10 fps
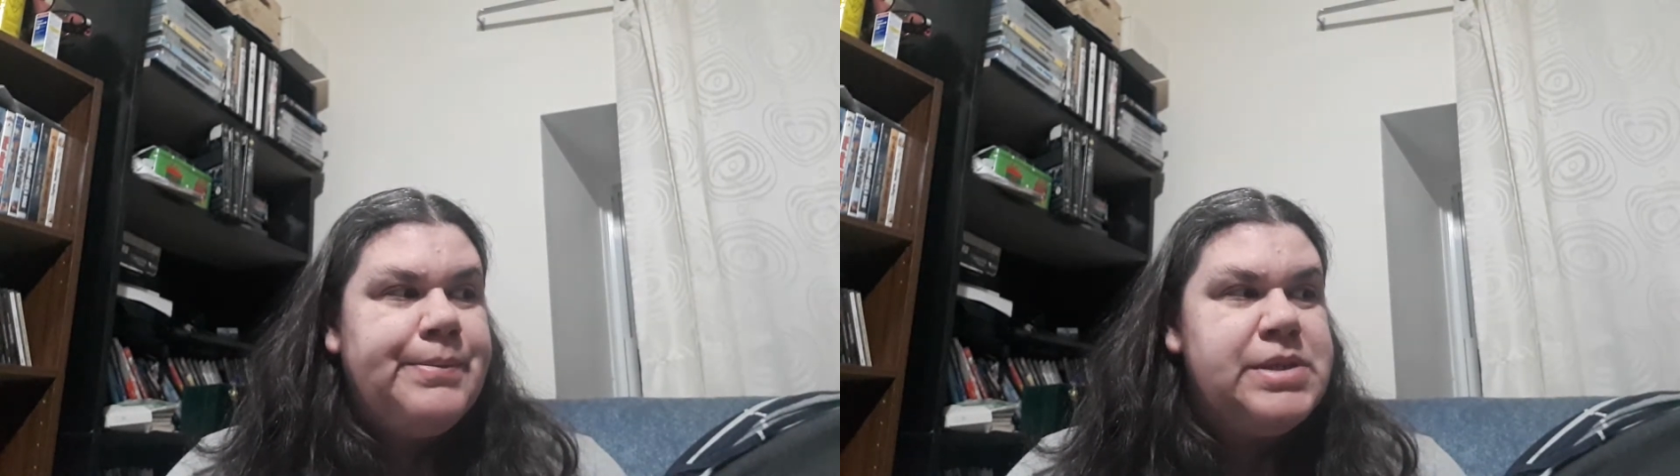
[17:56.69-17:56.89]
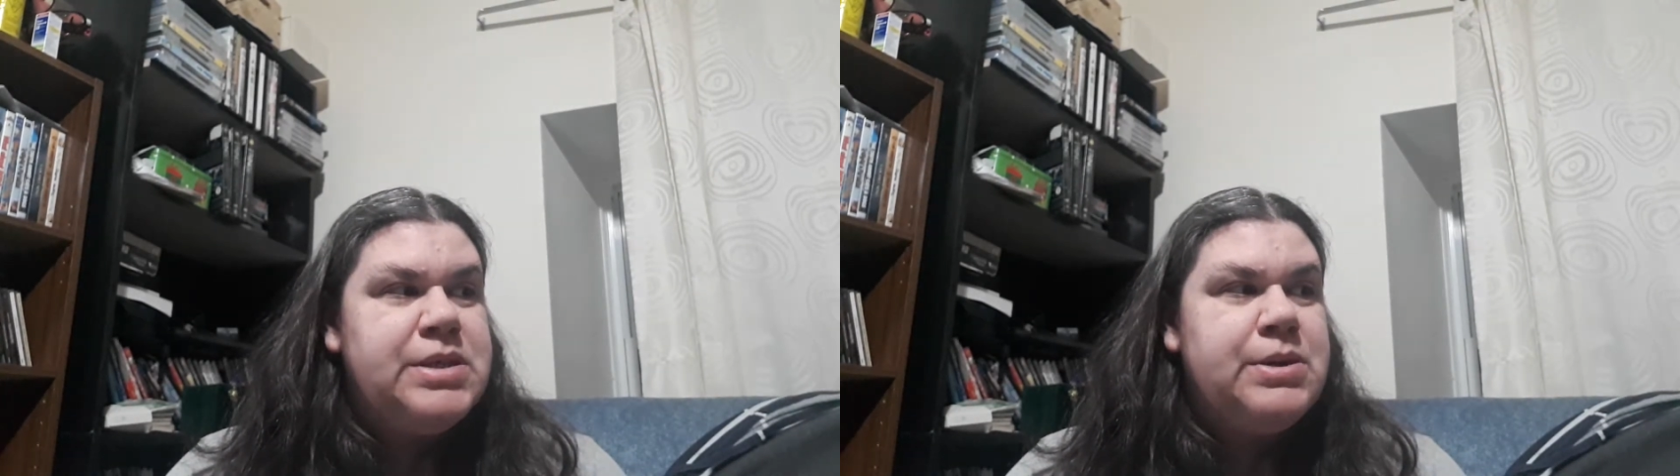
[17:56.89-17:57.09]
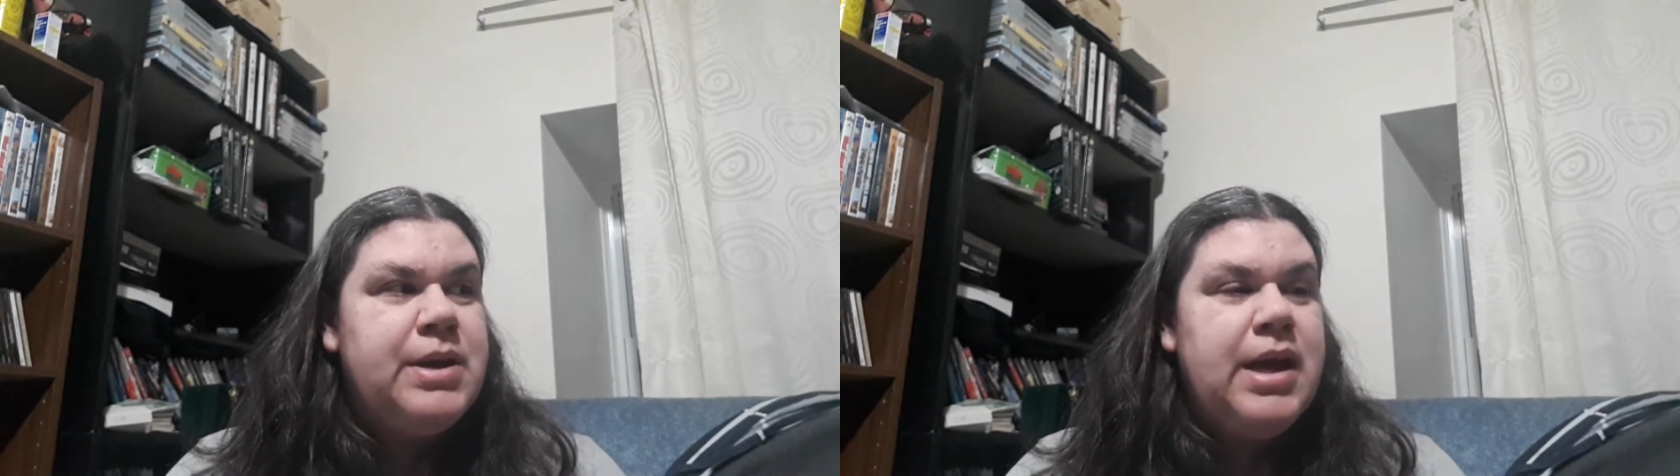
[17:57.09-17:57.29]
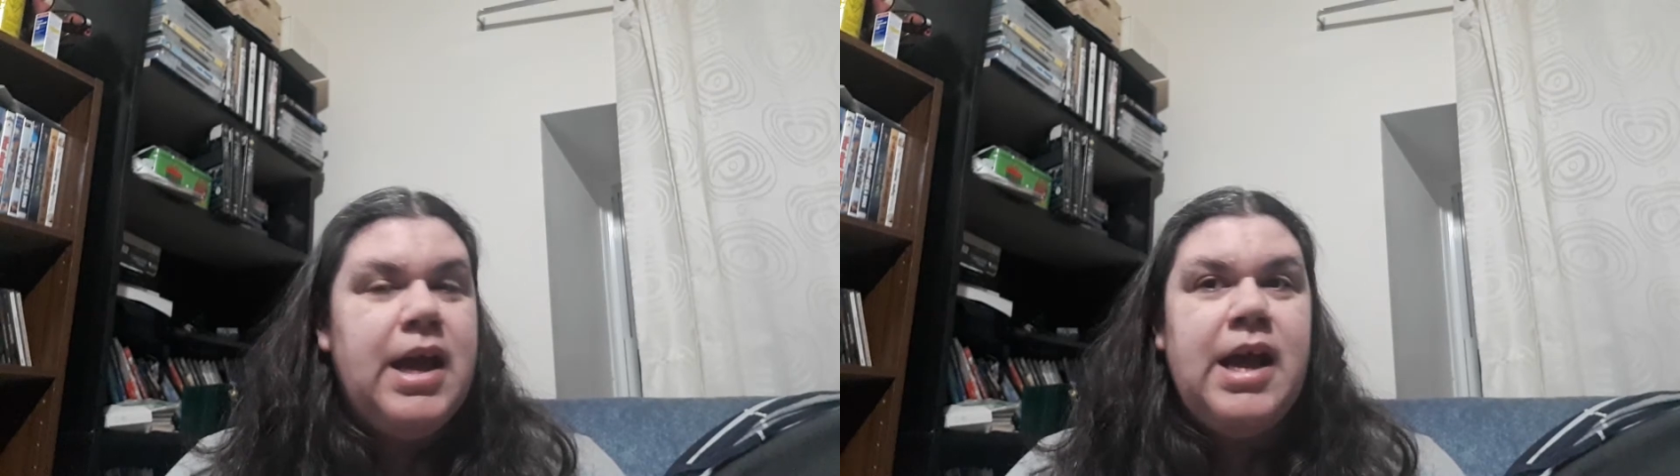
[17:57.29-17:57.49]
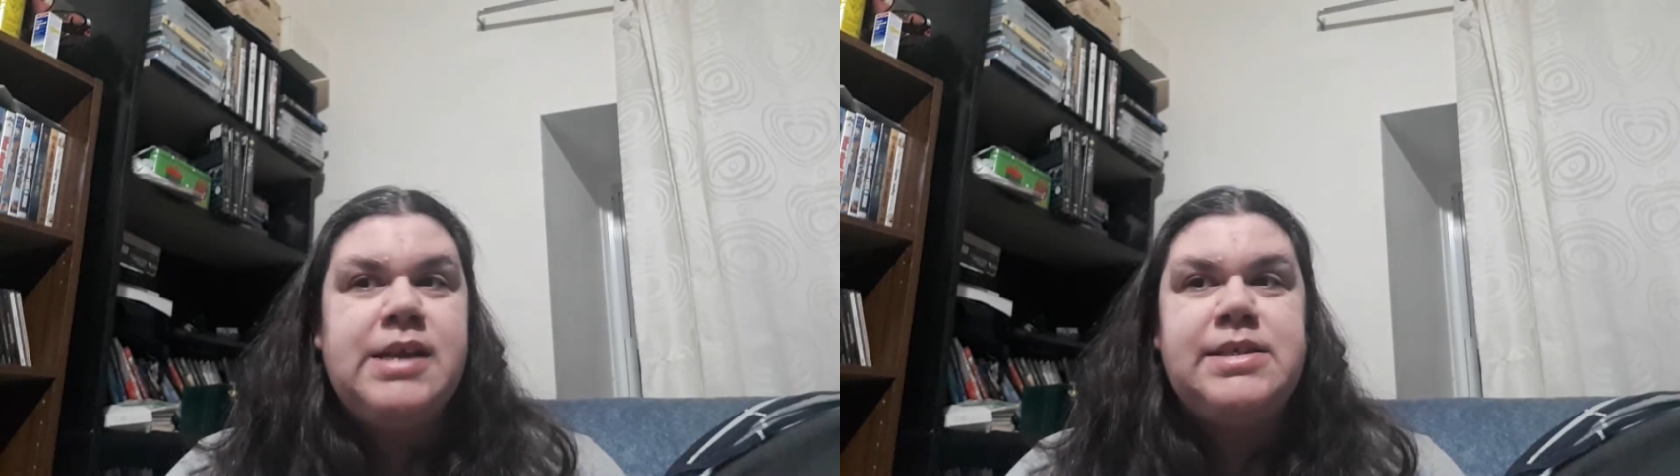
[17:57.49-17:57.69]
So
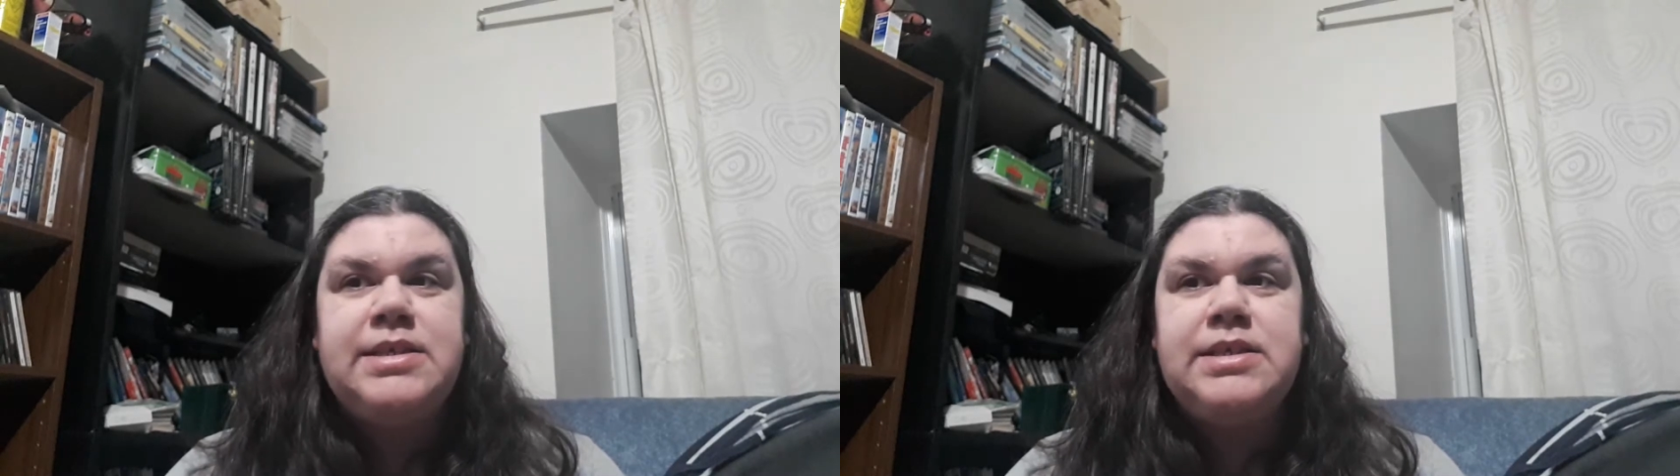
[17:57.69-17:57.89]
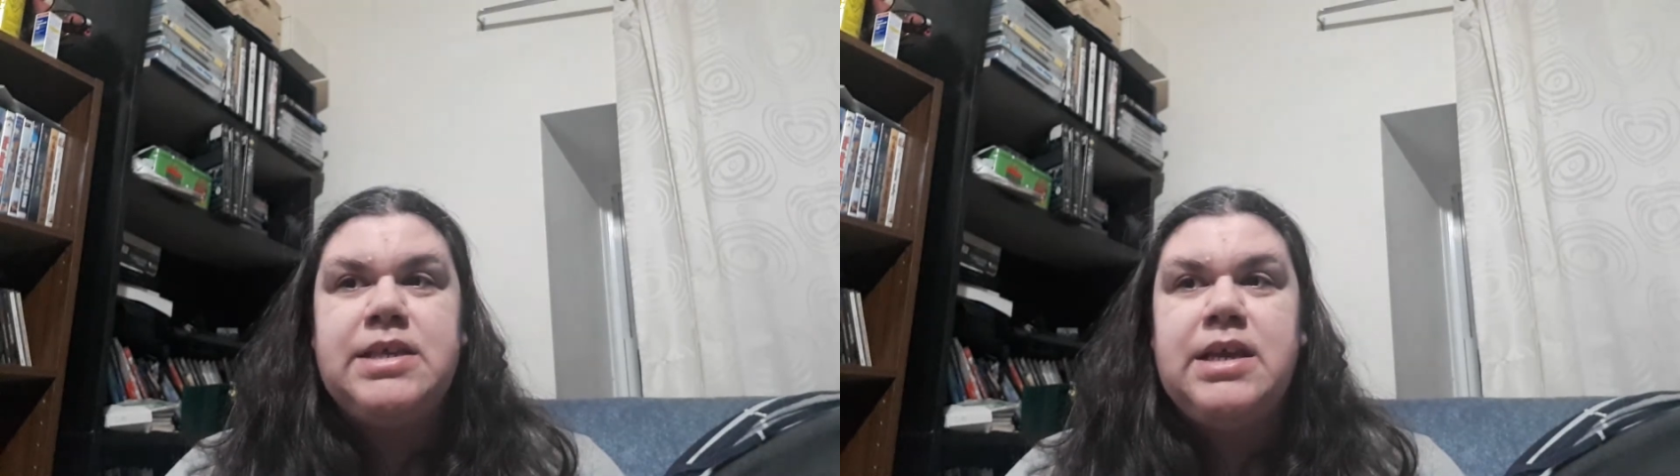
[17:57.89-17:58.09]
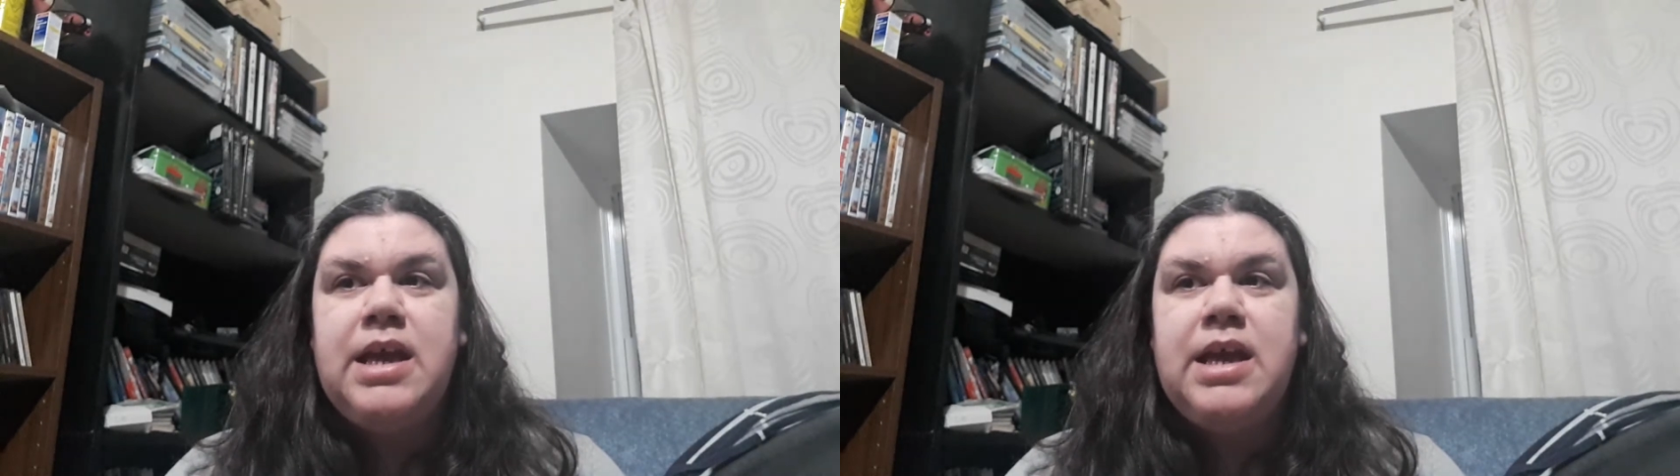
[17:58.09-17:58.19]
as